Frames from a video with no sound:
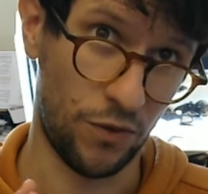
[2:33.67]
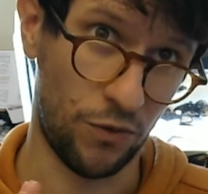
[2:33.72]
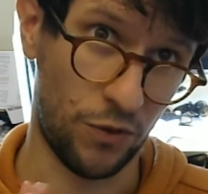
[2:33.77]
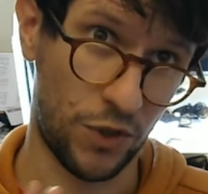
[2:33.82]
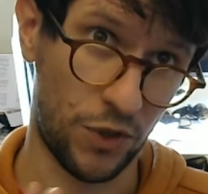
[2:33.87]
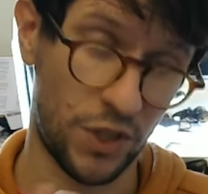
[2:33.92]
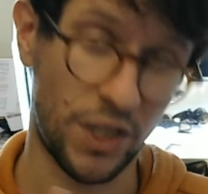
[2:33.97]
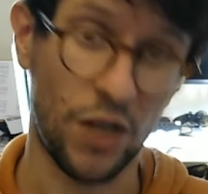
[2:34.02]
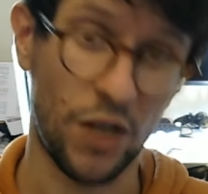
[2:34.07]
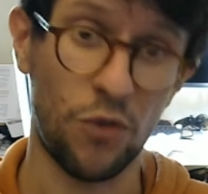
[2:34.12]

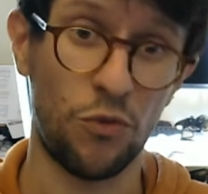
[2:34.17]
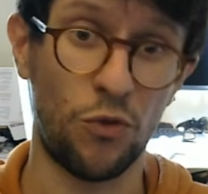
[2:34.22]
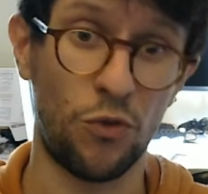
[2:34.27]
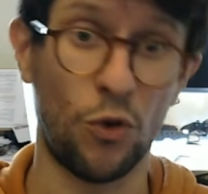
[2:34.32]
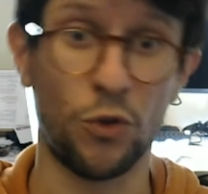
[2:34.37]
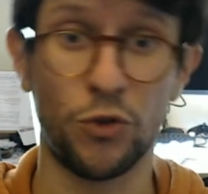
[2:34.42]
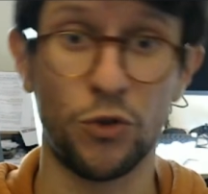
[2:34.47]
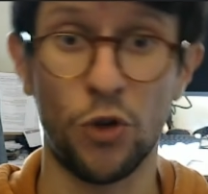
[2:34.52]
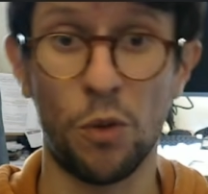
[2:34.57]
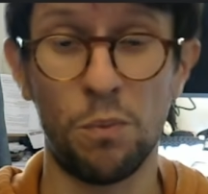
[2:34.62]
stuff
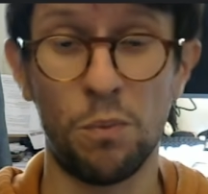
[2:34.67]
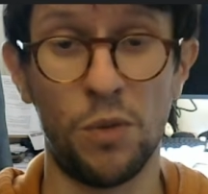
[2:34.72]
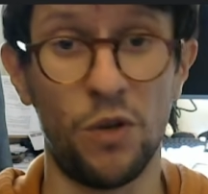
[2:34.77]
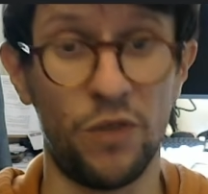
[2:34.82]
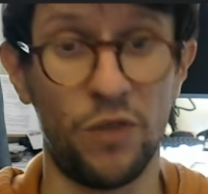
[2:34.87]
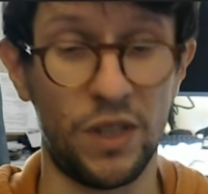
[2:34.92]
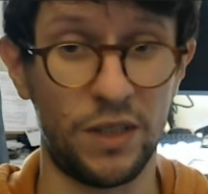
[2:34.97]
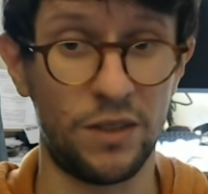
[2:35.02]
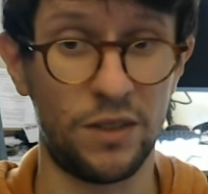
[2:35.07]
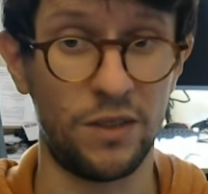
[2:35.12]
on top of
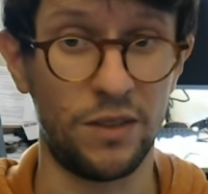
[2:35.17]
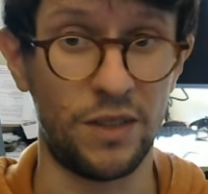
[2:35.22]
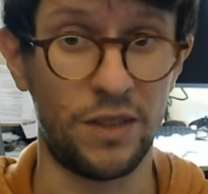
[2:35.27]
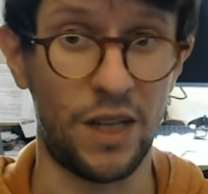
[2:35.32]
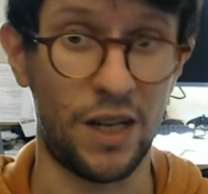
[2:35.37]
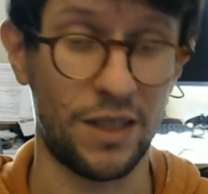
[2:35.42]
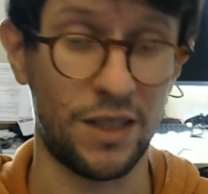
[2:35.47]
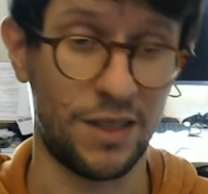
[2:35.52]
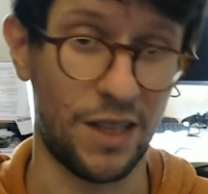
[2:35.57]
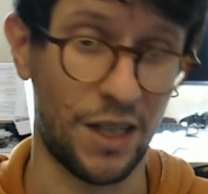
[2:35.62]
it
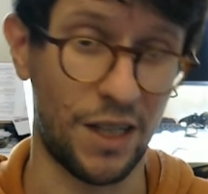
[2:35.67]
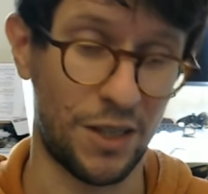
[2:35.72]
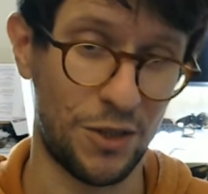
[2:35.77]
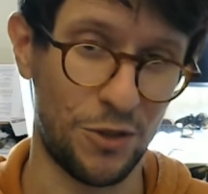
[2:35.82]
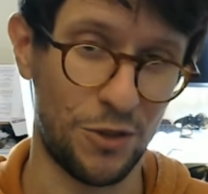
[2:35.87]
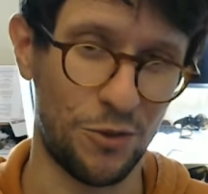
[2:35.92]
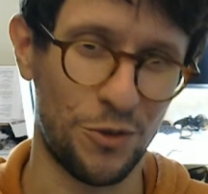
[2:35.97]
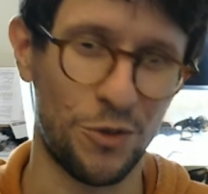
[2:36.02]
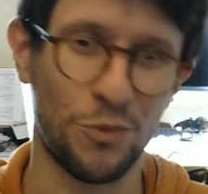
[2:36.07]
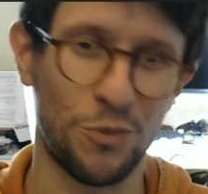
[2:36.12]
that, like
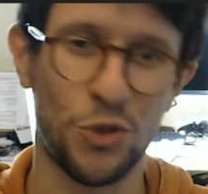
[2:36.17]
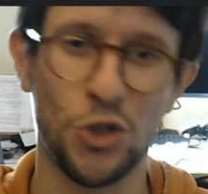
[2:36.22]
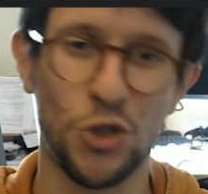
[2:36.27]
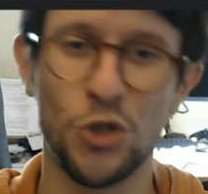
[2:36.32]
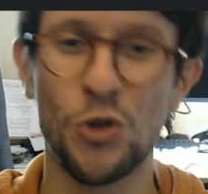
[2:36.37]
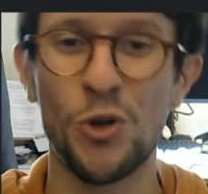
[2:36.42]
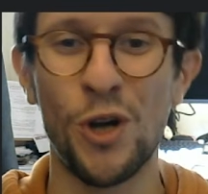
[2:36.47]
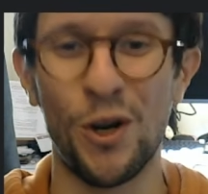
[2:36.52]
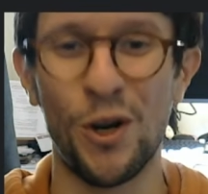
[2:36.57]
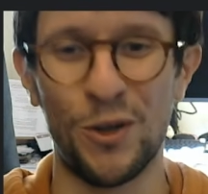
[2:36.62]
some
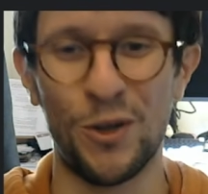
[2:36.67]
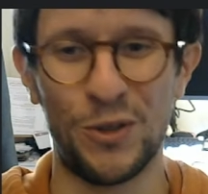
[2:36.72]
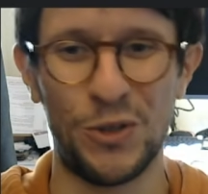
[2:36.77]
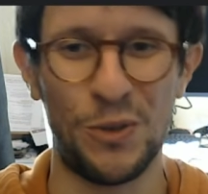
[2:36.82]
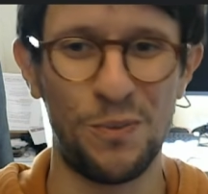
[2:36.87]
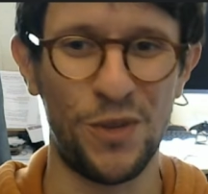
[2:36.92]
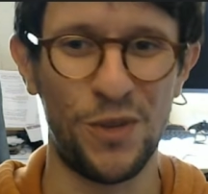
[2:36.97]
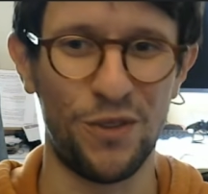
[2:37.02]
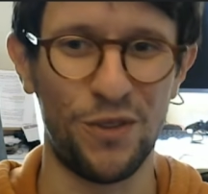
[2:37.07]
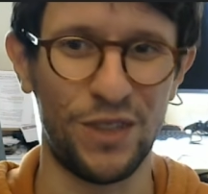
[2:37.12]
sugar on
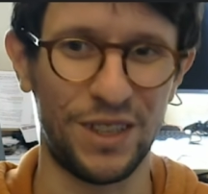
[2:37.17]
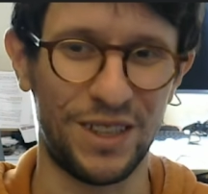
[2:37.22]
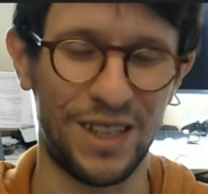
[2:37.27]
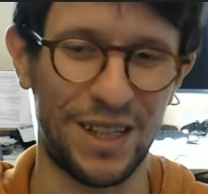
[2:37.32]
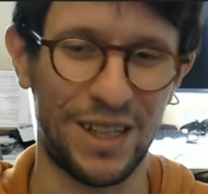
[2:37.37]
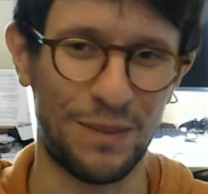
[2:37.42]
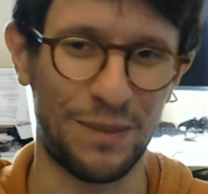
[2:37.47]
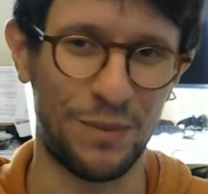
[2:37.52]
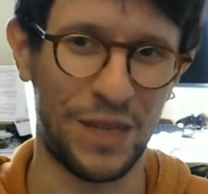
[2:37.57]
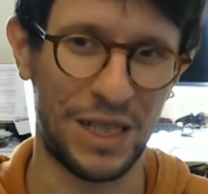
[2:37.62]
top of it,
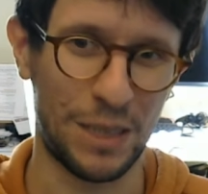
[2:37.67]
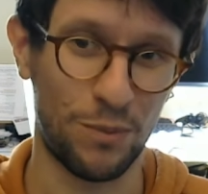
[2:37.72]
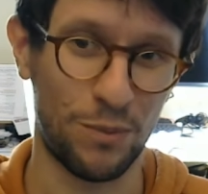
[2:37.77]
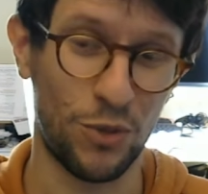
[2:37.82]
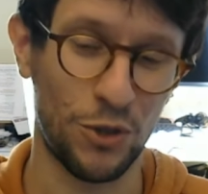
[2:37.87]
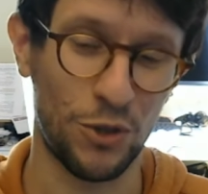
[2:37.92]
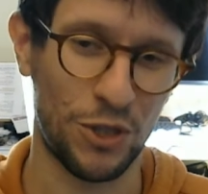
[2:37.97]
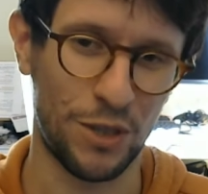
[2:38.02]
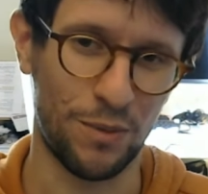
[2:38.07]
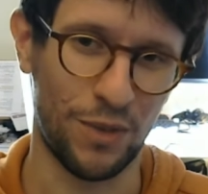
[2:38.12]
that makes it
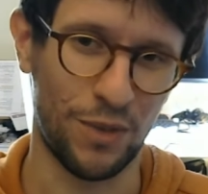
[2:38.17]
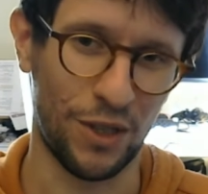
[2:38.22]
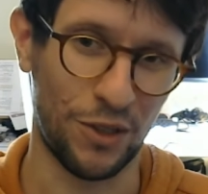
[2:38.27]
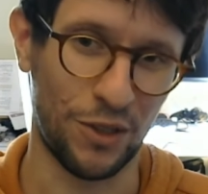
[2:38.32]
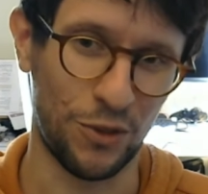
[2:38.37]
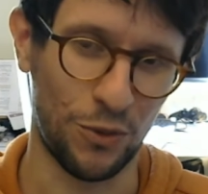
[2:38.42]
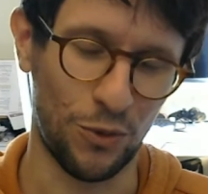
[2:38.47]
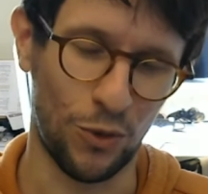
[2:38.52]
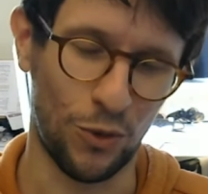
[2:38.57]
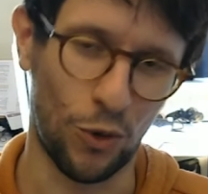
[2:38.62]
possible
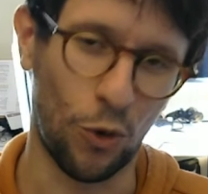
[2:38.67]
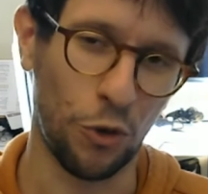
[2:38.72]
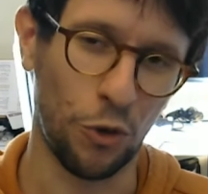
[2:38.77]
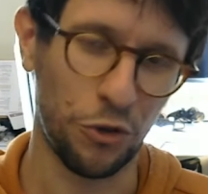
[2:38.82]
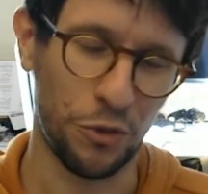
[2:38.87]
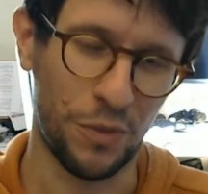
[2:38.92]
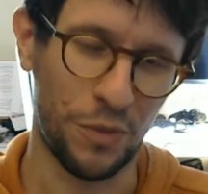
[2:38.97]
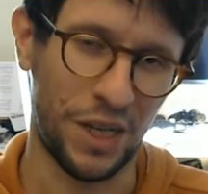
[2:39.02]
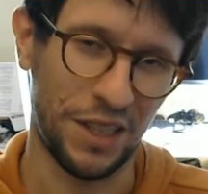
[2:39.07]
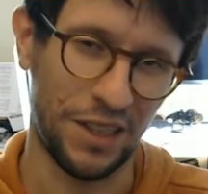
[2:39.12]
to
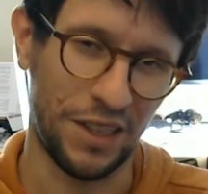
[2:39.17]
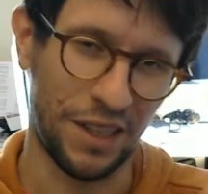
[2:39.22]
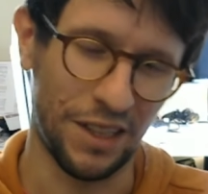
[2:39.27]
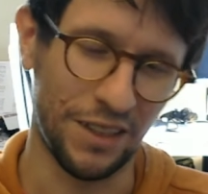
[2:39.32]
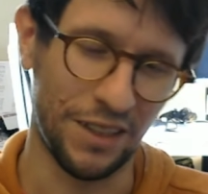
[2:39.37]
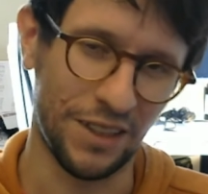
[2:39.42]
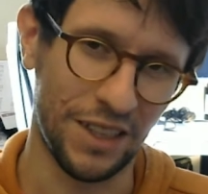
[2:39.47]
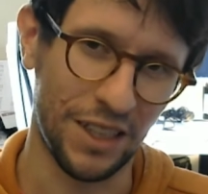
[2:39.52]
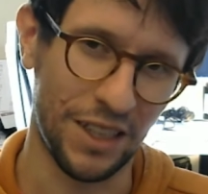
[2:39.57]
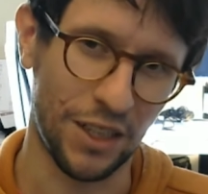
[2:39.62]
automatically
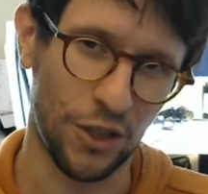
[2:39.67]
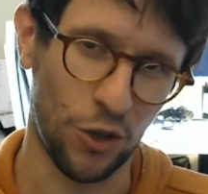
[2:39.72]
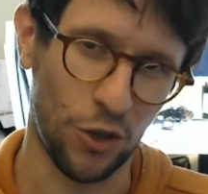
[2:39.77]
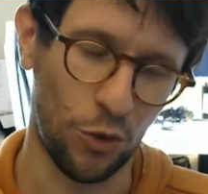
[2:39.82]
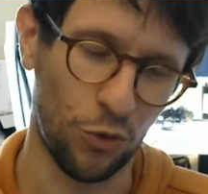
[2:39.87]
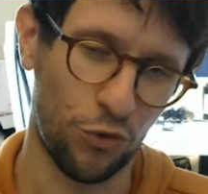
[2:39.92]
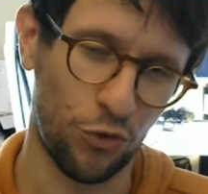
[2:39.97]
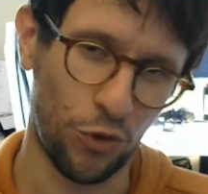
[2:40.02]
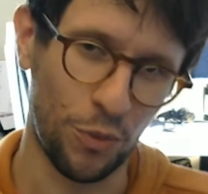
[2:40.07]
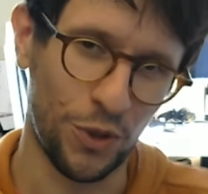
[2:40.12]

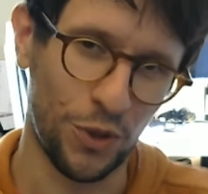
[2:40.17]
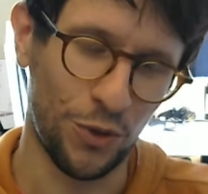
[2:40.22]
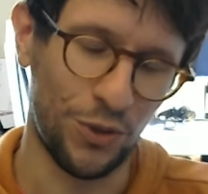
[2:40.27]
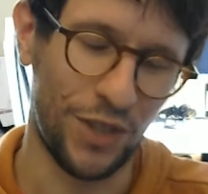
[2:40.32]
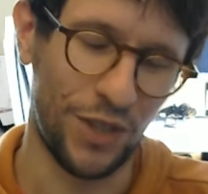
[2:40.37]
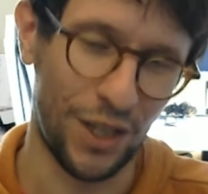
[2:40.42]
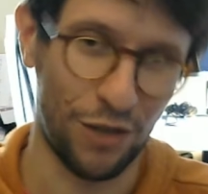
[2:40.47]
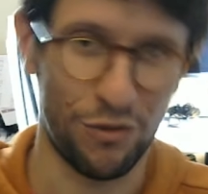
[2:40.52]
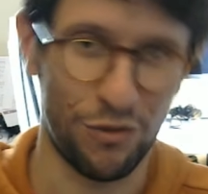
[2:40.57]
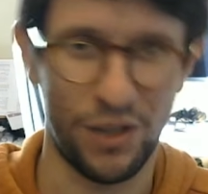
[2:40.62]
decode from
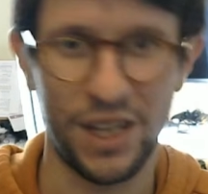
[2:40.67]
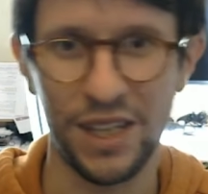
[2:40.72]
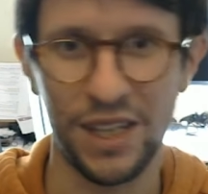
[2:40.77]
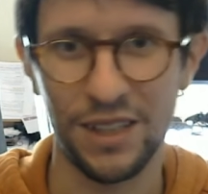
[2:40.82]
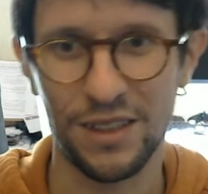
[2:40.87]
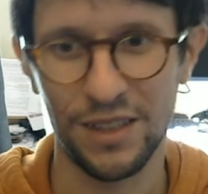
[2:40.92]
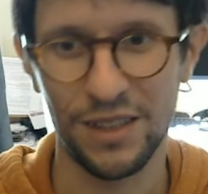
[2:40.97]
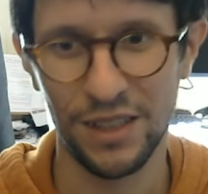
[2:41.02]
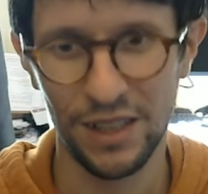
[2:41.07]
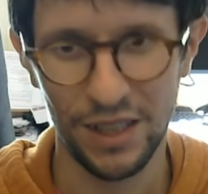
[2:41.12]

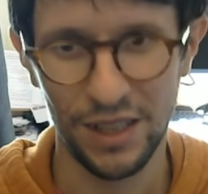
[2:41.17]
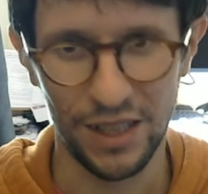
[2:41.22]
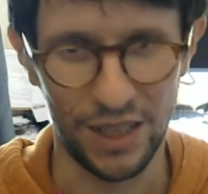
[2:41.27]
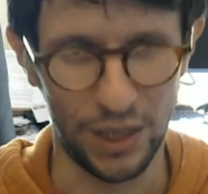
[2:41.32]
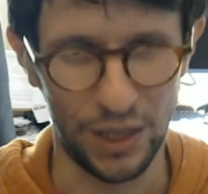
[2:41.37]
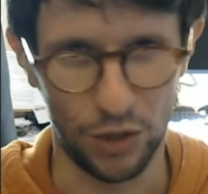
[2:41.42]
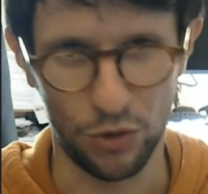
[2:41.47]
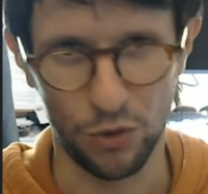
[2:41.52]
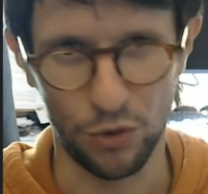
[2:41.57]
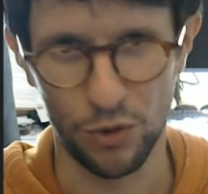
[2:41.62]
UTF-8
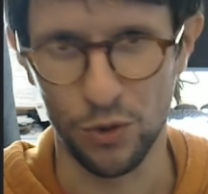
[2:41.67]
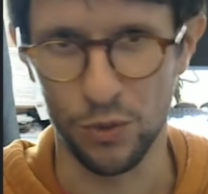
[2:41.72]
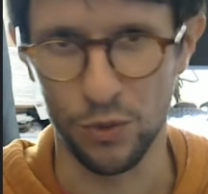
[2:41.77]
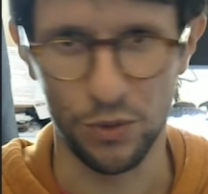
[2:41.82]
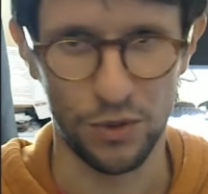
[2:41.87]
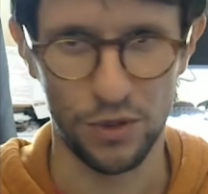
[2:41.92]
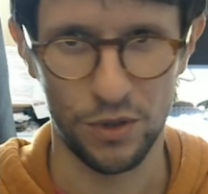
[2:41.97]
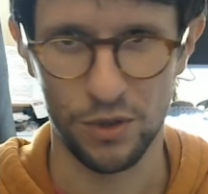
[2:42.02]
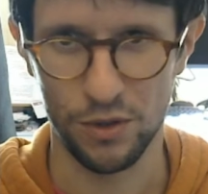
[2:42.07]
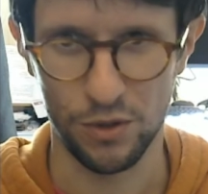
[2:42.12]
into runes,